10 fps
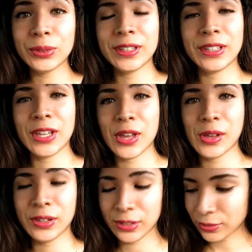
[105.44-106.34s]

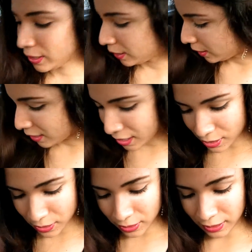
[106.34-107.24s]
So right
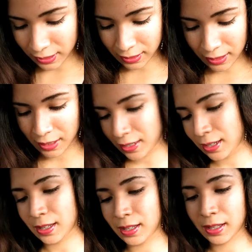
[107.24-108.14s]
now, let's see,
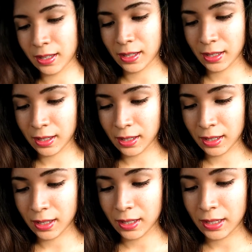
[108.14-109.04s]

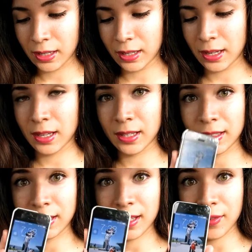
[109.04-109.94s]
it is
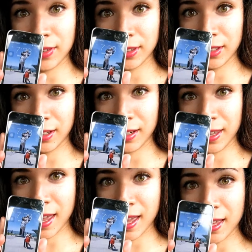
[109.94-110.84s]

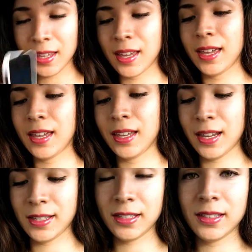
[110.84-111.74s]
7:38 and
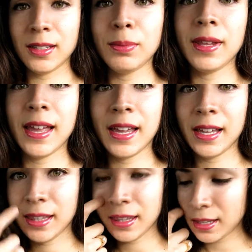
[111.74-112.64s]
I just
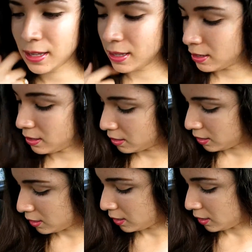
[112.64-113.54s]
applied
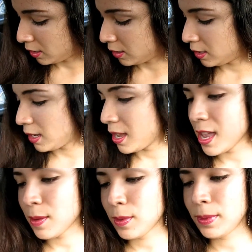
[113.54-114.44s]

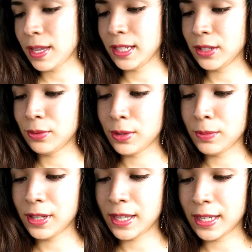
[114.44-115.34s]
today I'm applying the
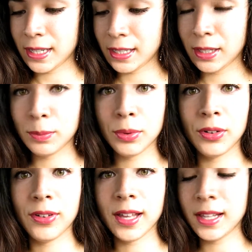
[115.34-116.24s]
Rimmel London, the
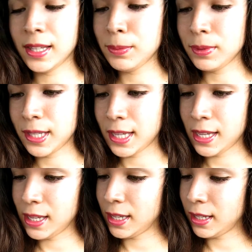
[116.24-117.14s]
Provocalips,
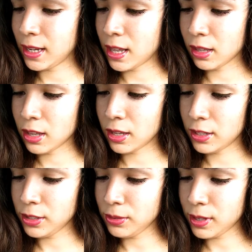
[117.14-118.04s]
and I'll Call
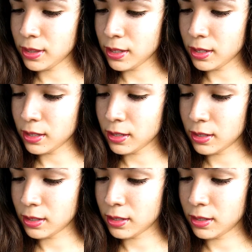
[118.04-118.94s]
You, I think.
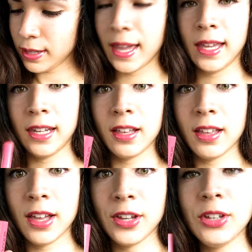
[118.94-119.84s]
Yeah, and I'll
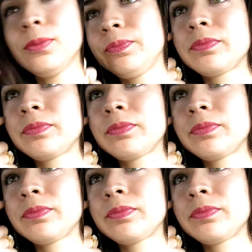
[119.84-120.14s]
Call You.